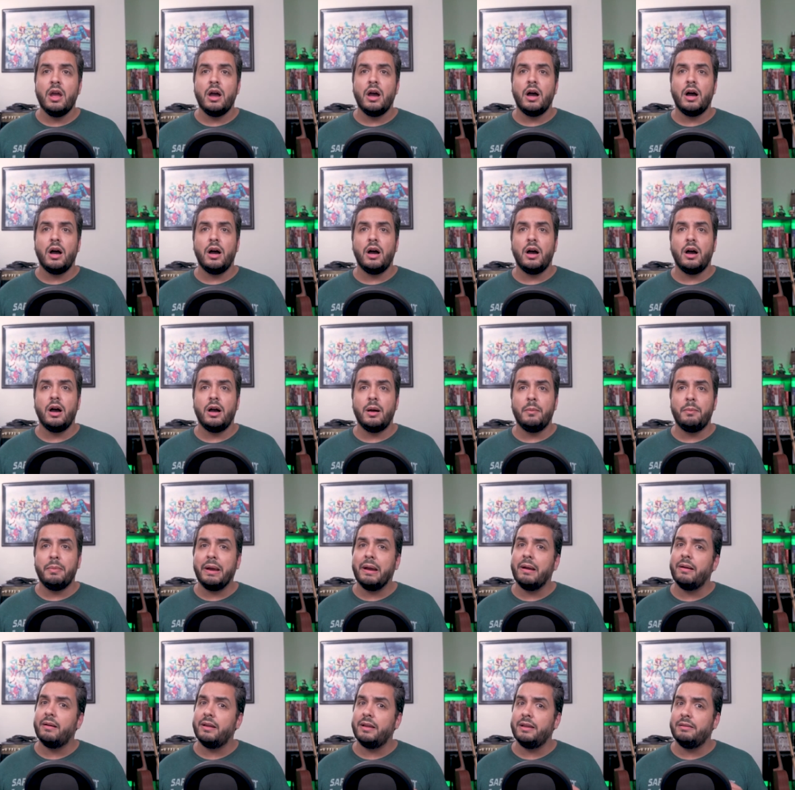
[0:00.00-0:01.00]
Uh,
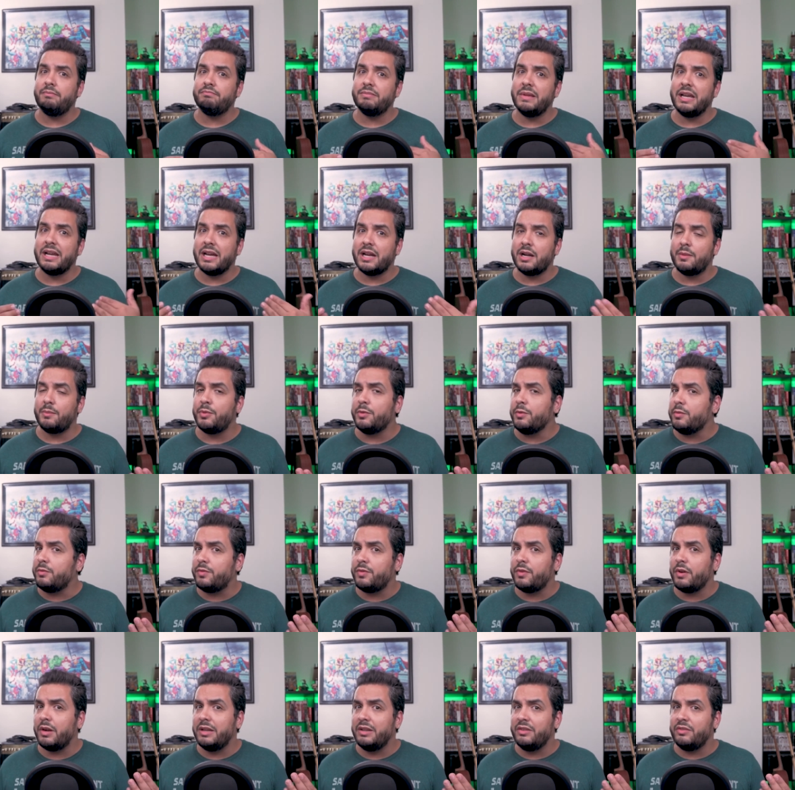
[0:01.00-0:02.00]
apparently, it got approved
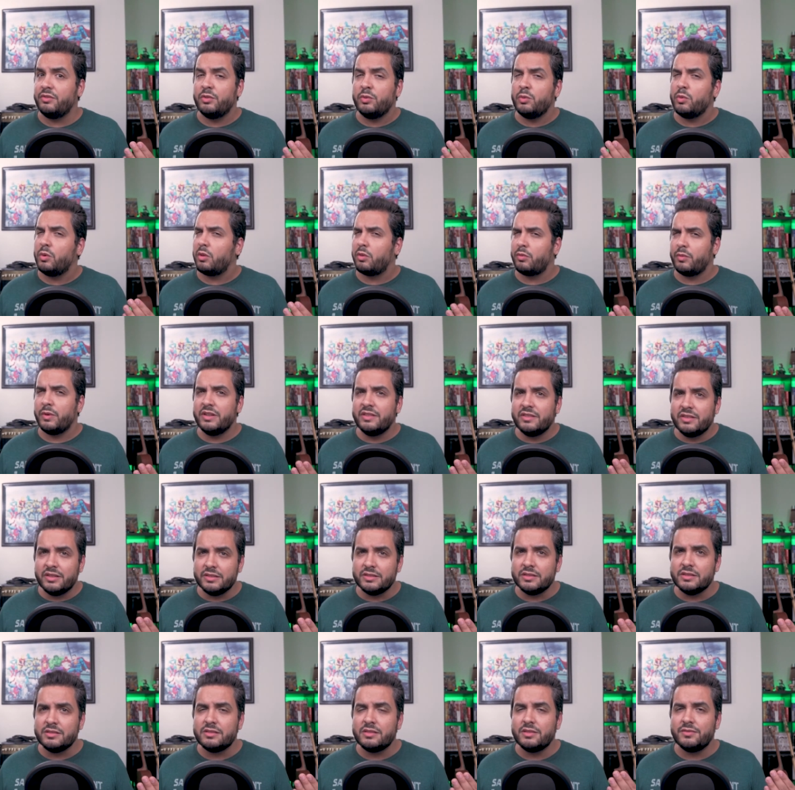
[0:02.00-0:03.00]
for at least two or three
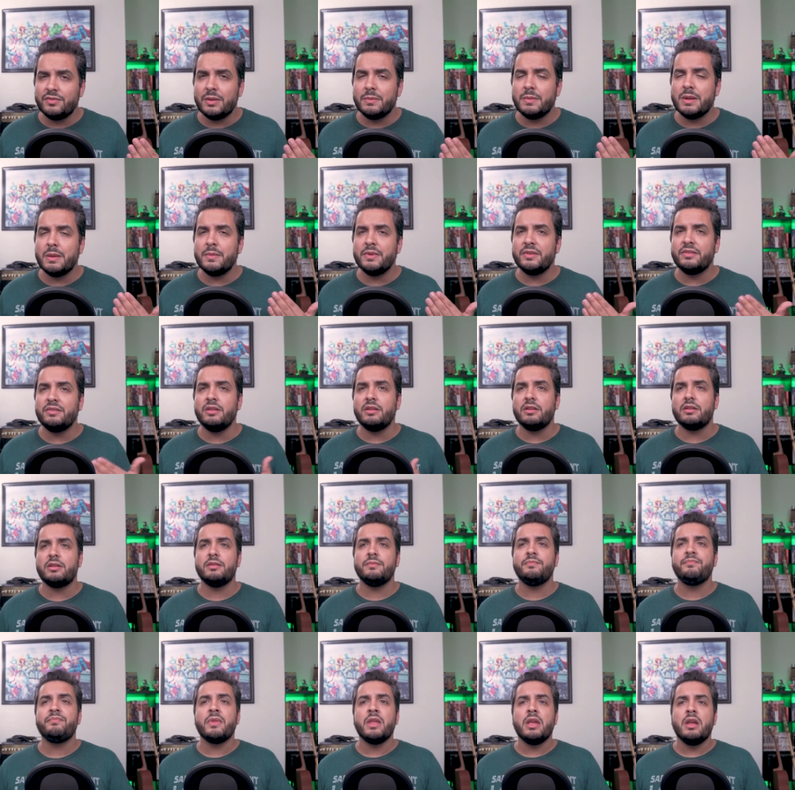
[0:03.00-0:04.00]
seasons, if I'm not
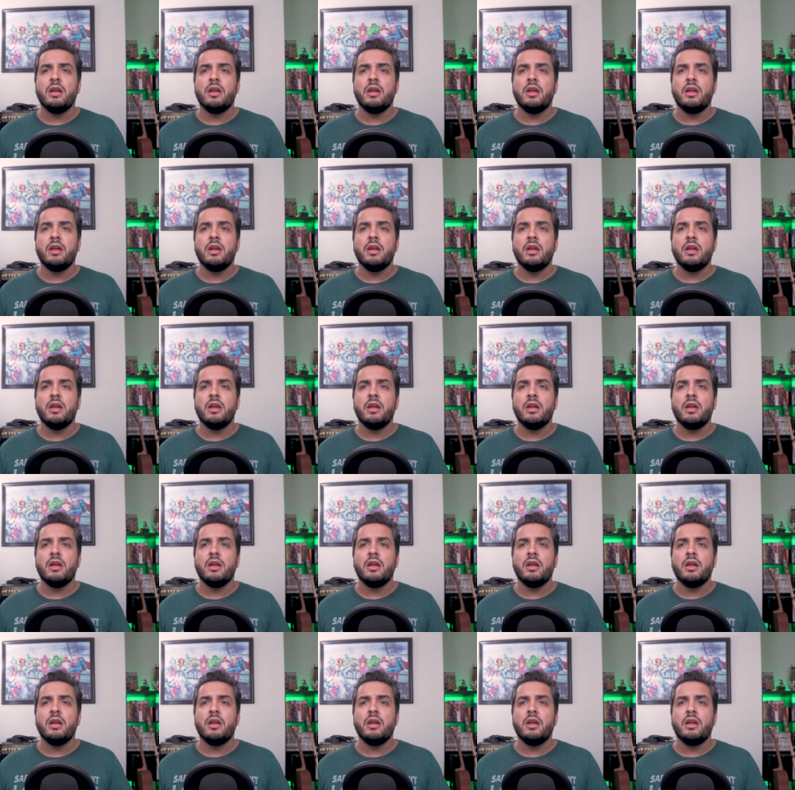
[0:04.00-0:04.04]
mistaken.